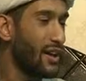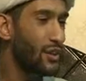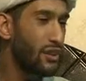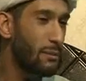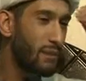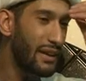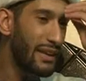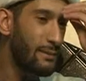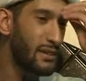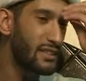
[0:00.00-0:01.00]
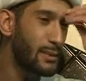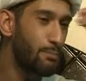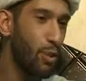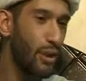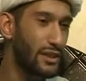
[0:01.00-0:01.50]
You've completely missed
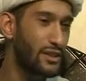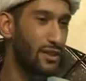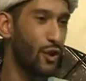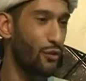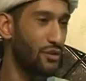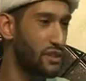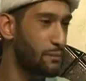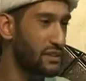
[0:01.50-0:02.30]
the point of this